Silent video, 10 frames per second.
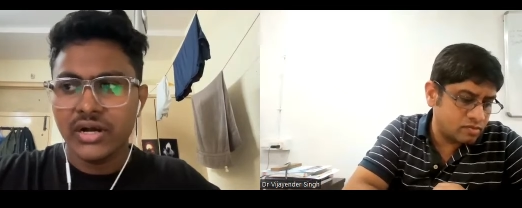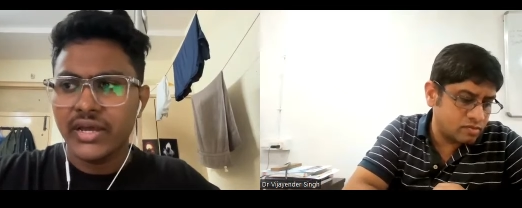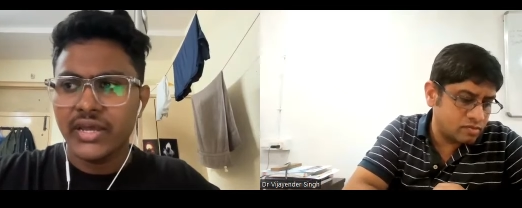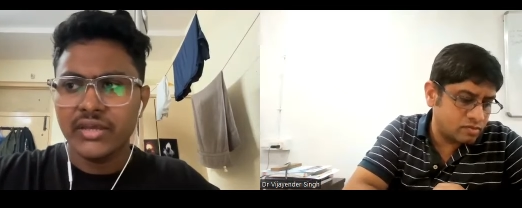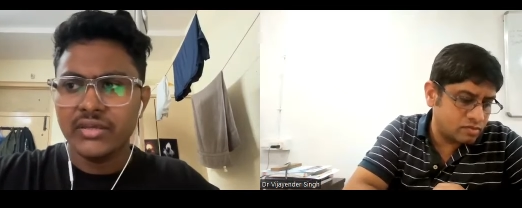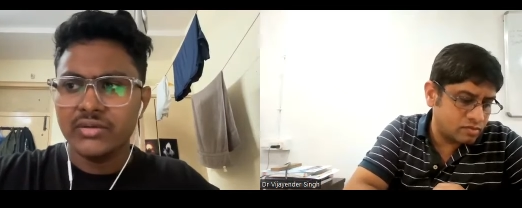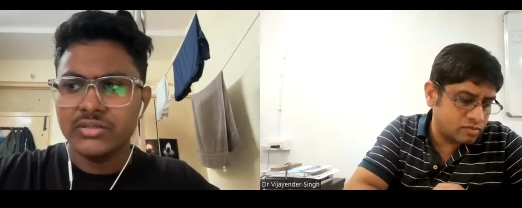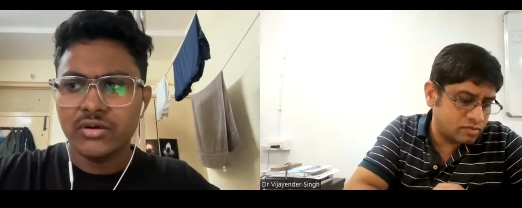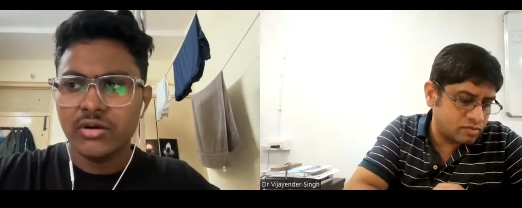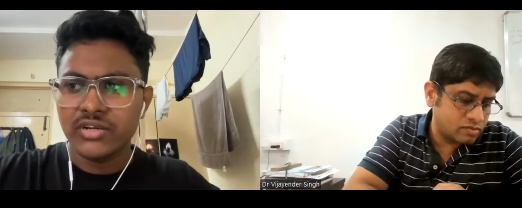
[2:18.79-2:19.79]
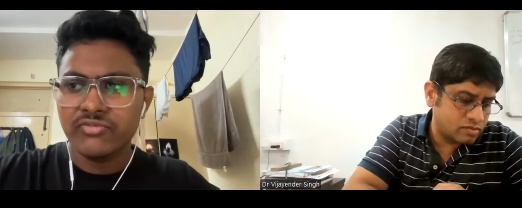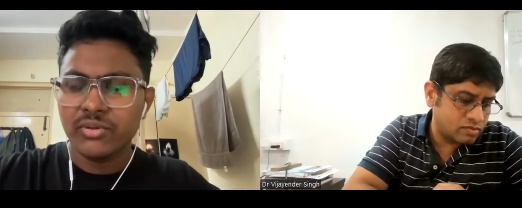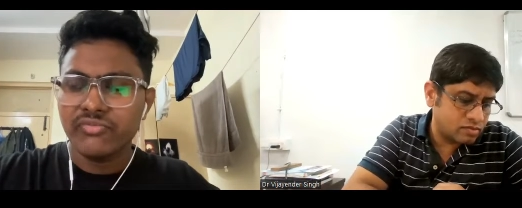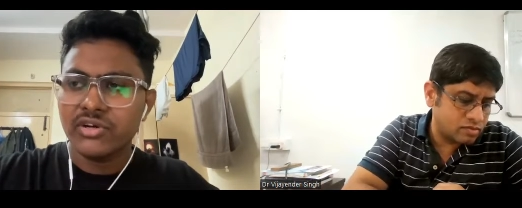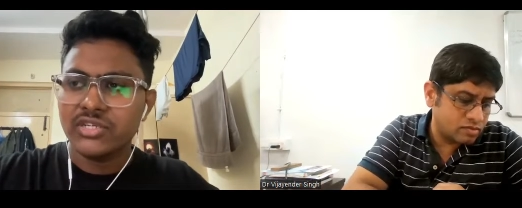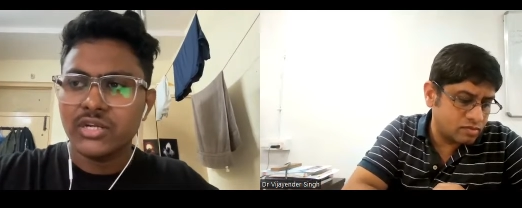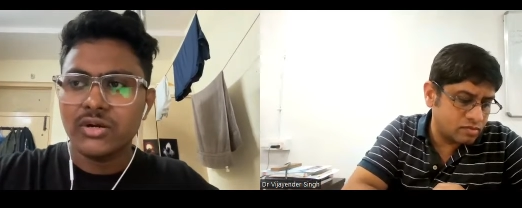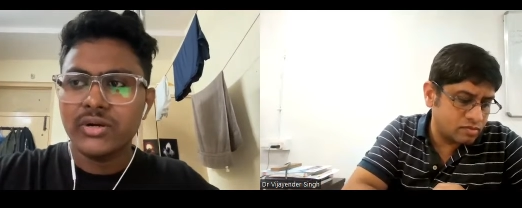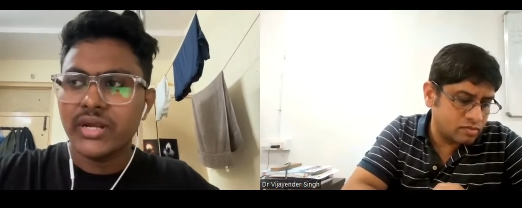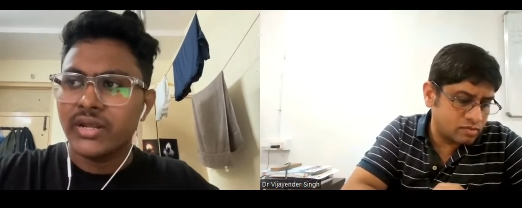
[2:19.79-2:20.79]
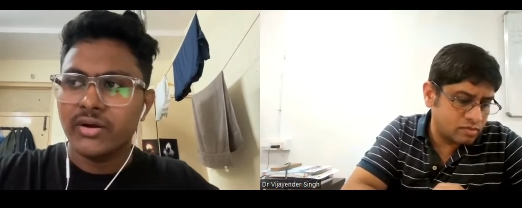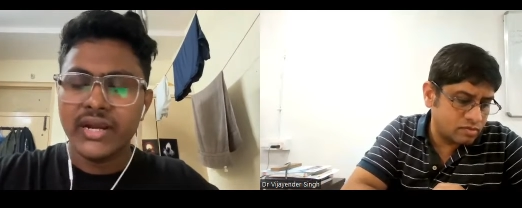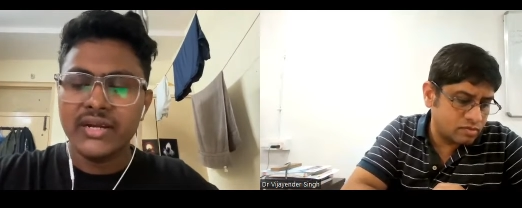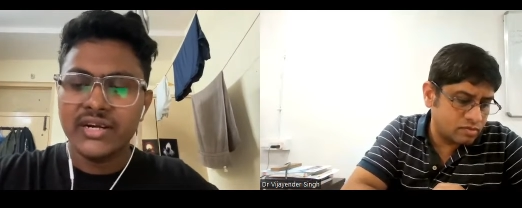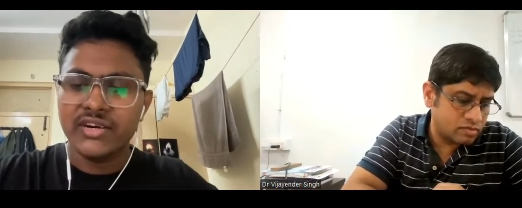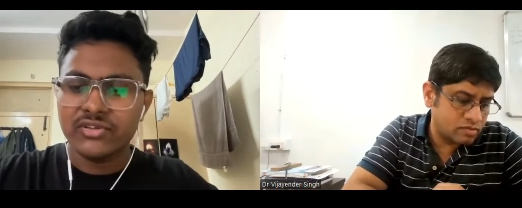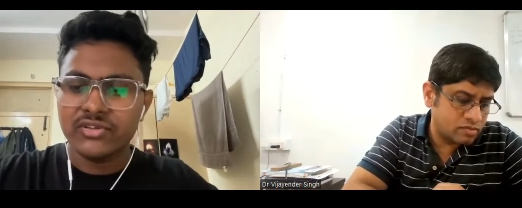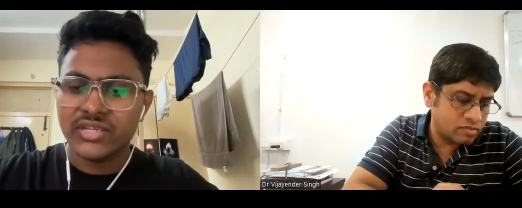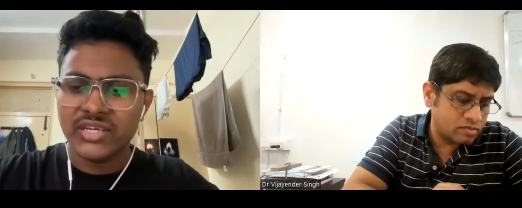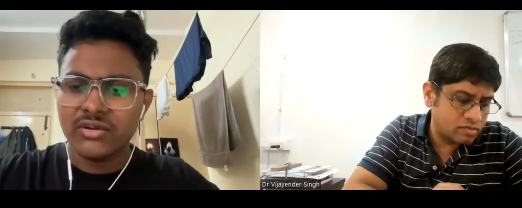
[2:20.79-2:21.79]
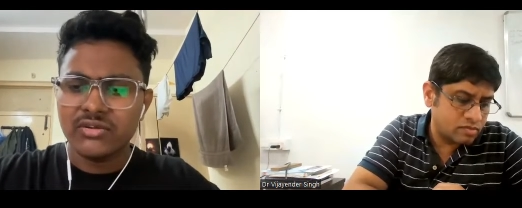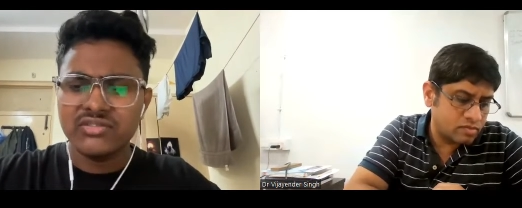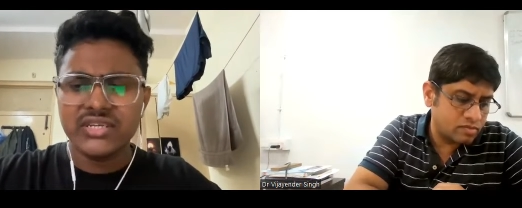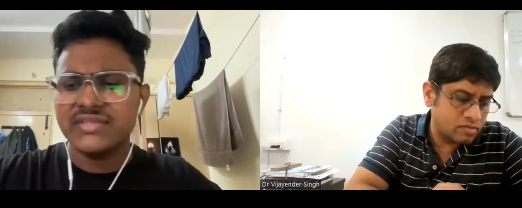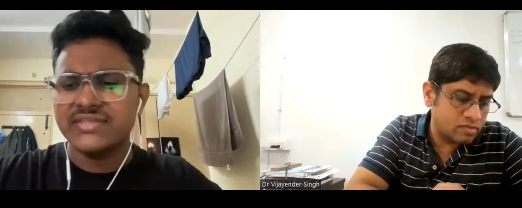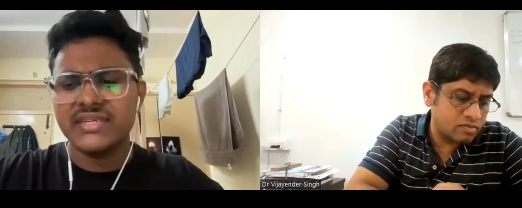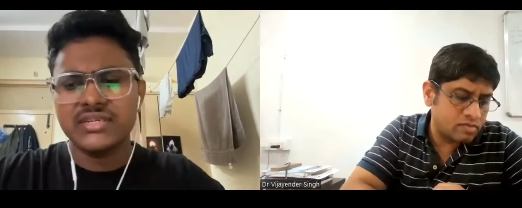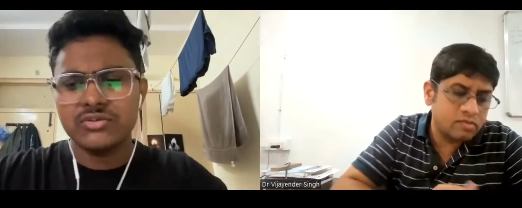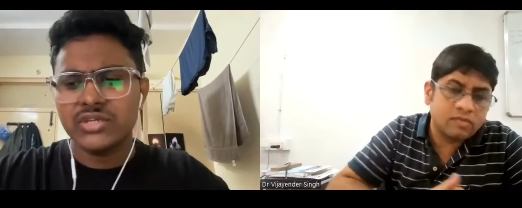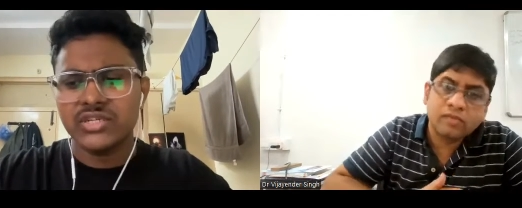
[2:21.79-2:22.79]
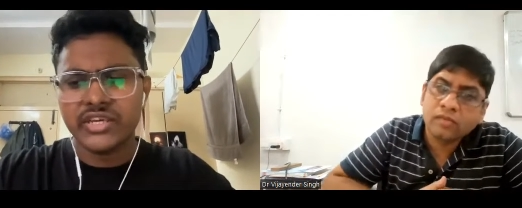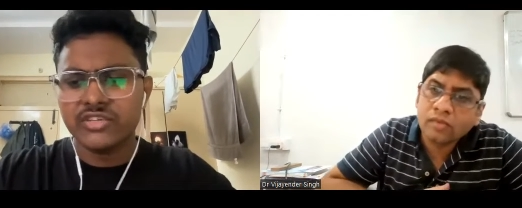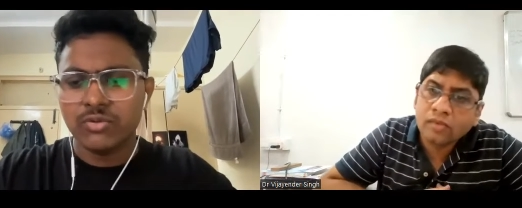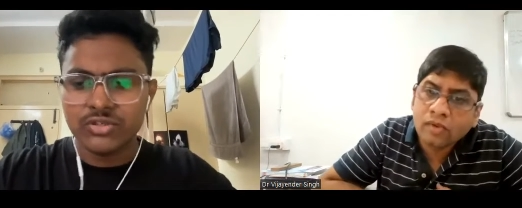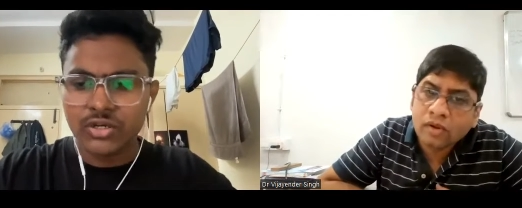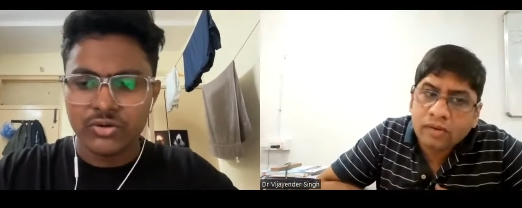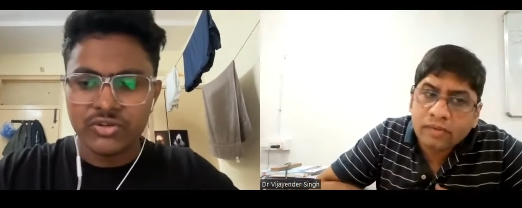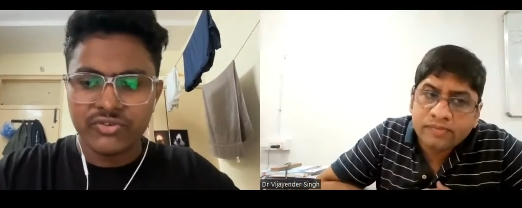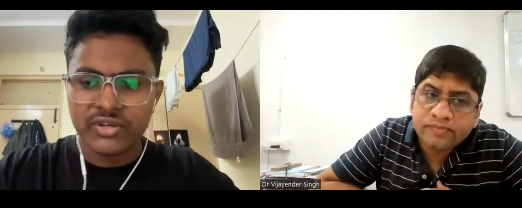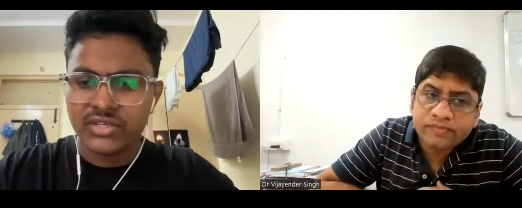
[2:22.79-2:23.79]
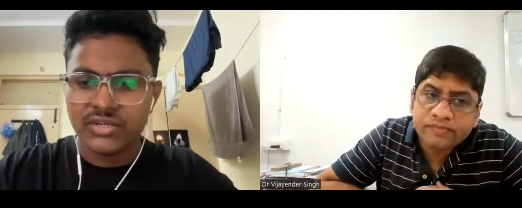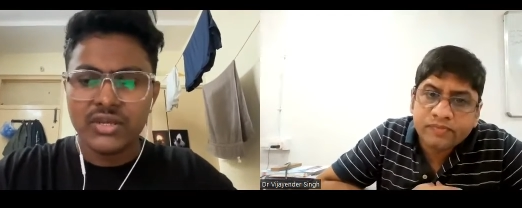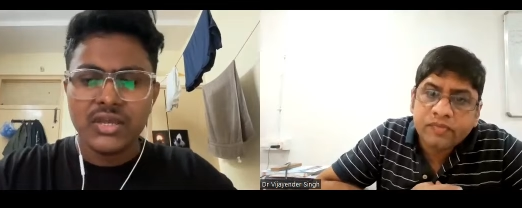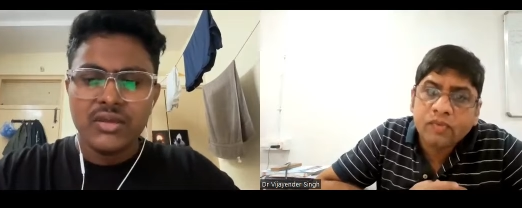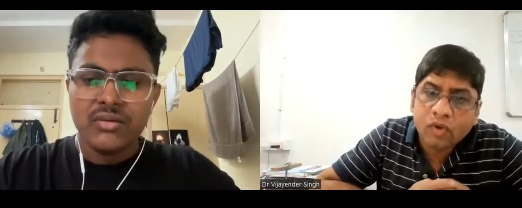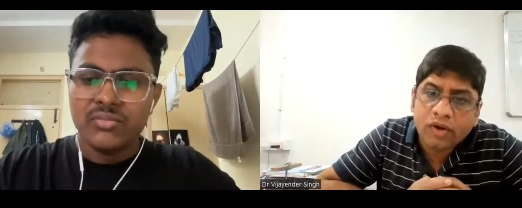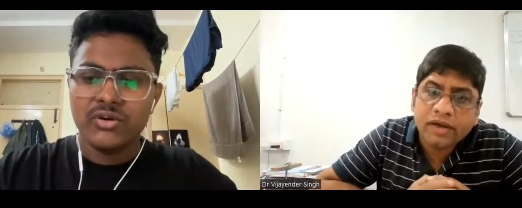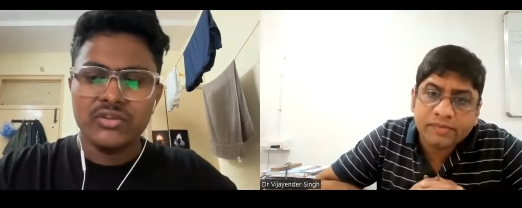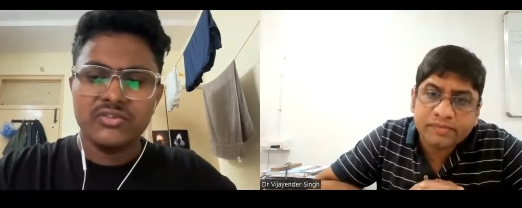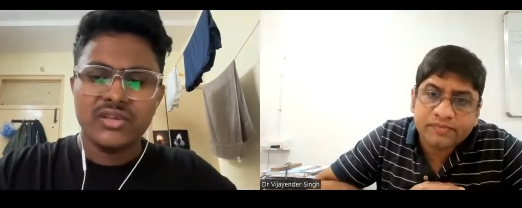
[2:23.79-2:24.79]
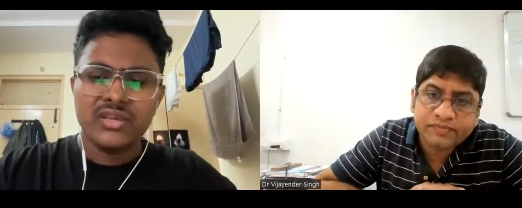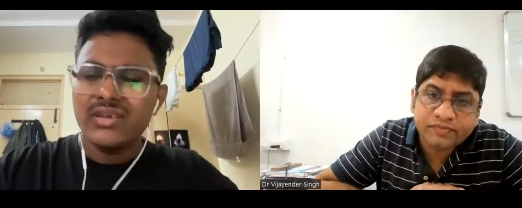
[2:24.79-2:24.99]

Speaker 1: I got it from the first round. I held it for 3 rounds and decided to just explore the course further because